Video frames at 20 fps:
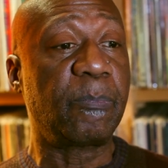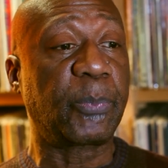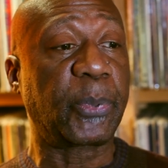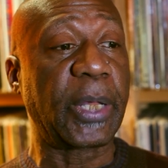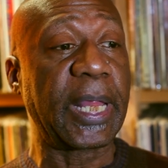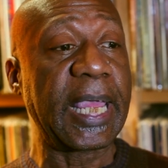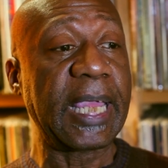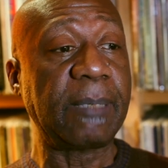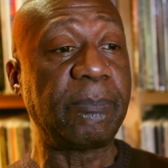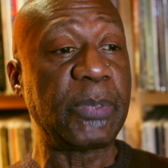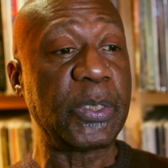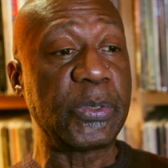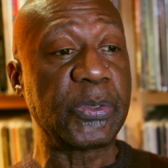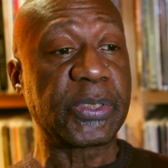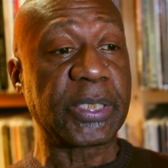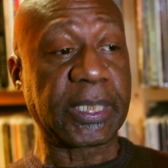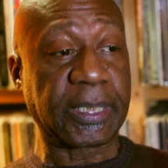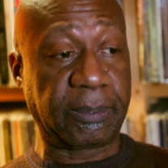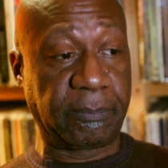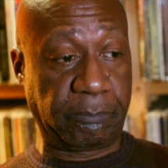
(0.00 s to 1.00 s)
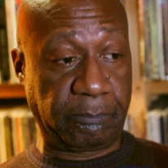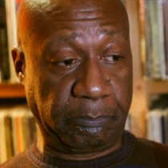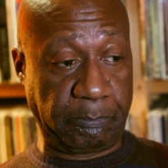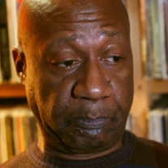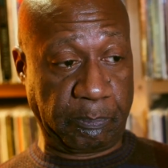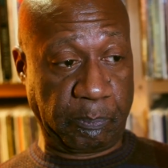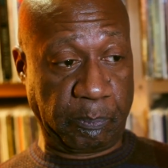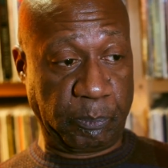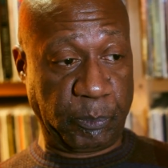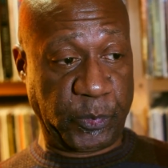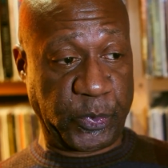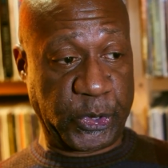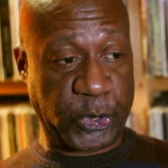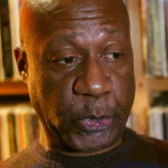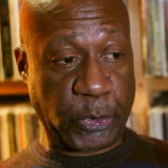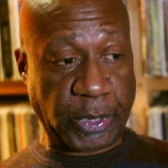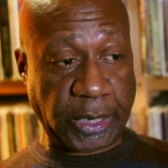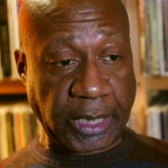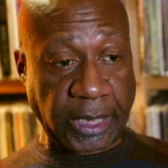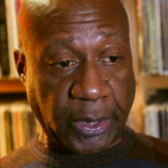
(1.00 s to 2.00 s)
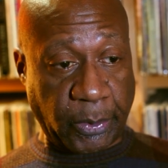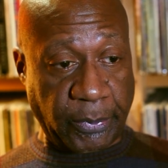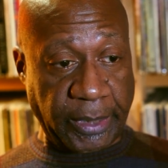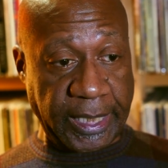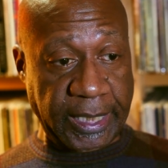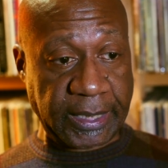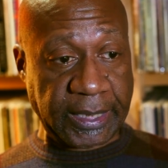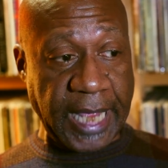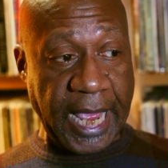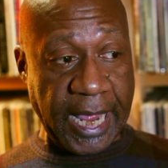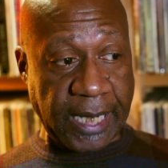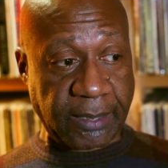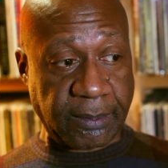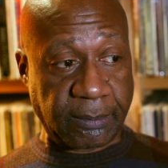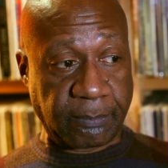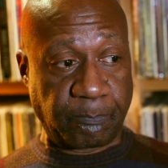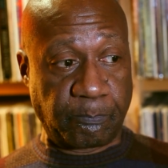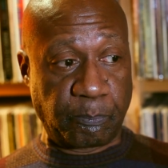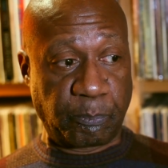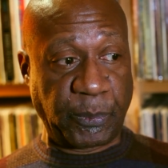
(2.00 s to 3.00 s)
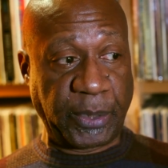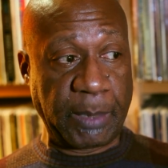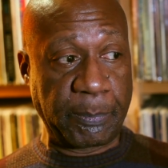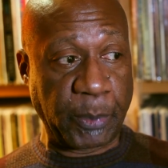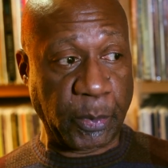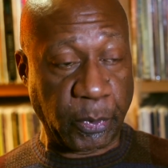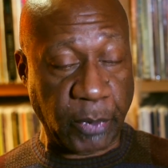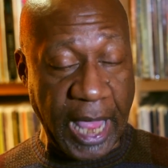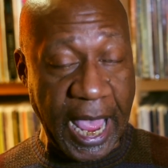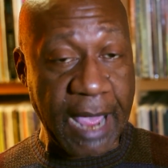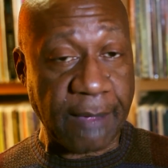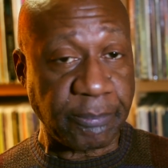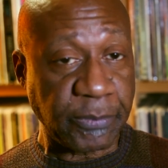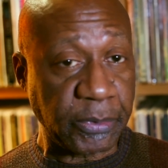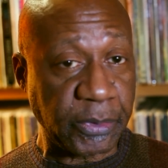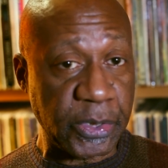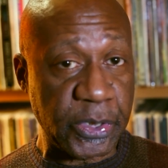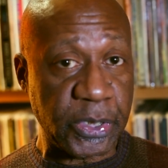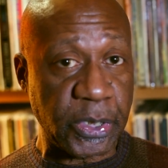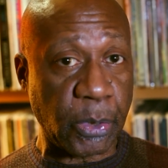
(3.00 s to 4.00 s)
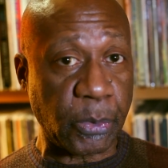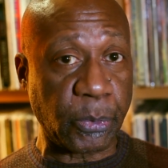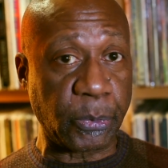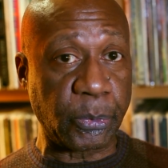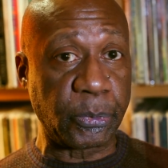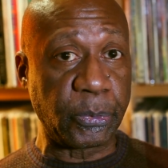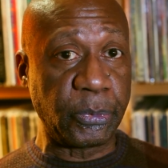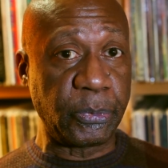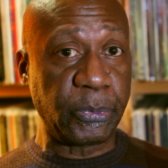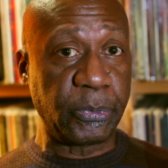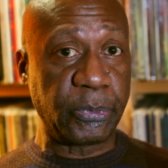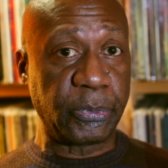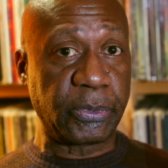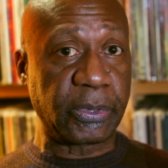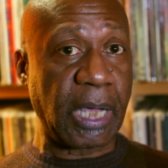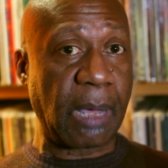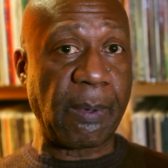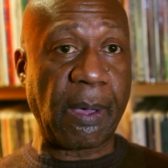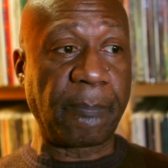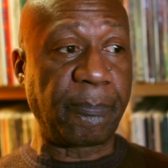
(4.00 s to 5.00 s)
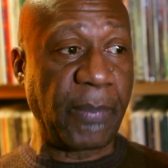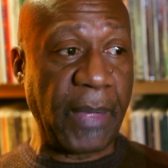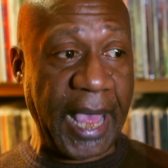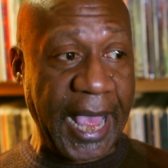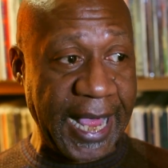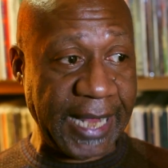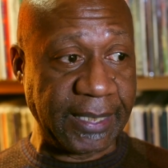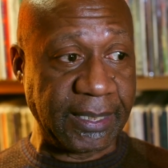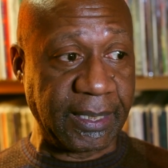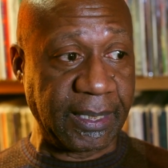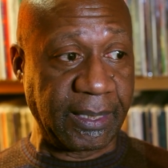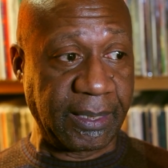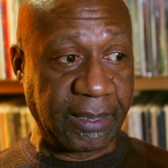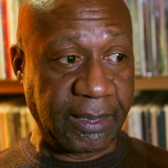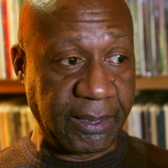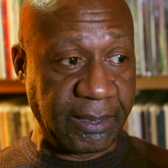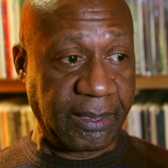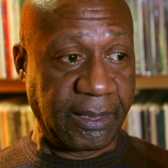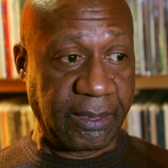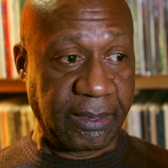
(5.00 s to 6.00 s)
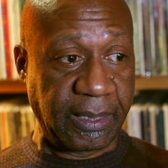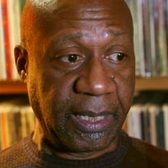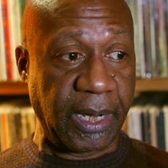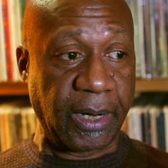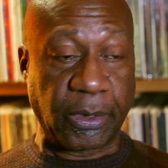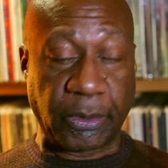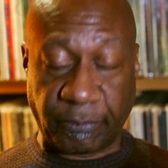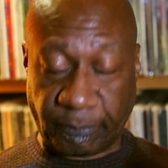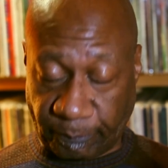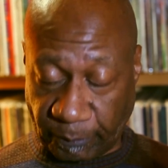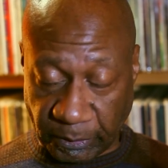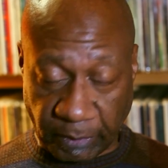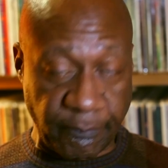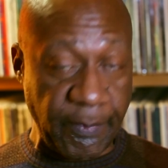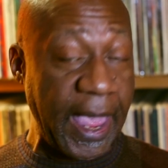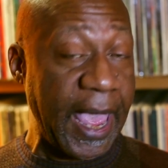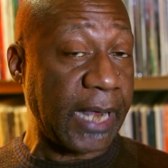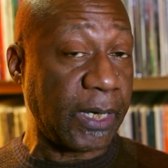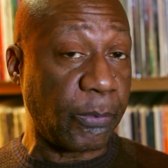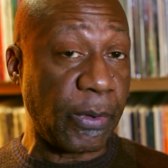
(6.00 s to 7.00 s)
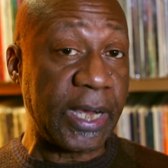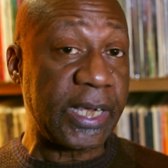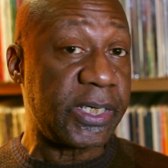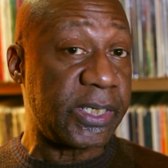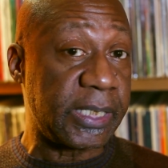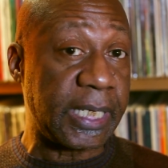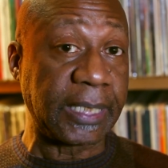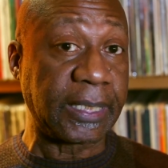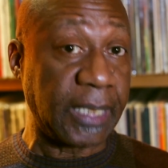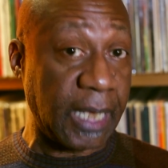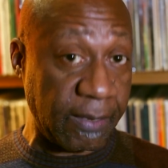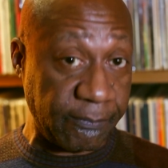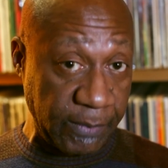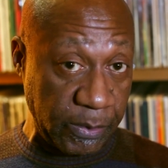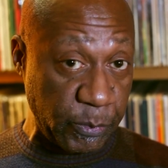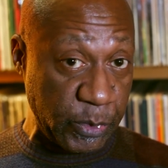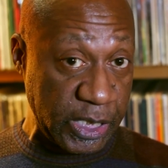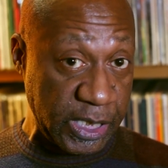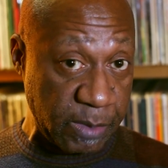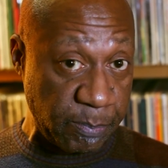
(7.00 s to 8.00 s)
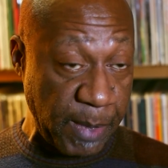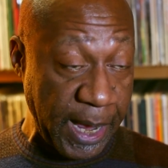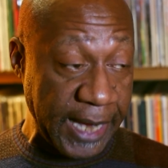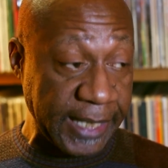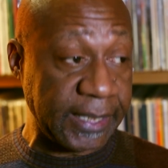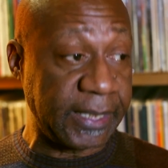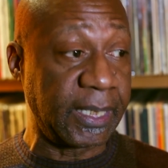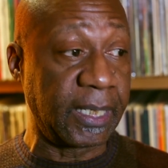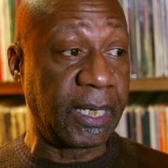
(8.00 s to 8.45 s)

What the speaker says: playing music to the degree that people after the show come up and they're full of adoration and love and respect.